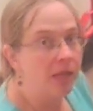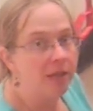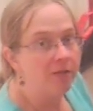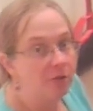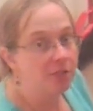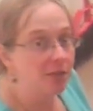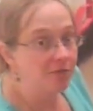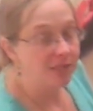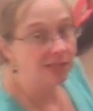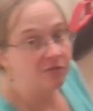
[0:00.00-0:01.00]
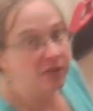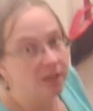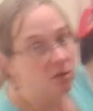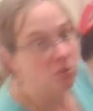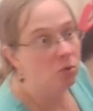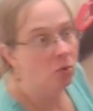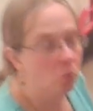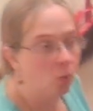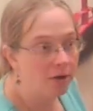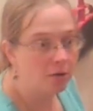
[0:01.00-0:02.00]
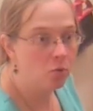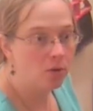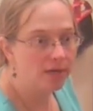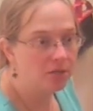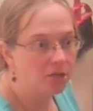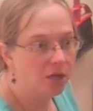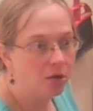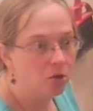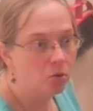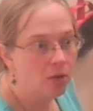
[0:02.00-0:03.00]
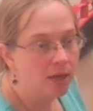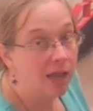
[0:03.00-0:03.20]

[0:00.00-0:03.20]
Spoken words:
If your stuff isn't fitting where you want it to go,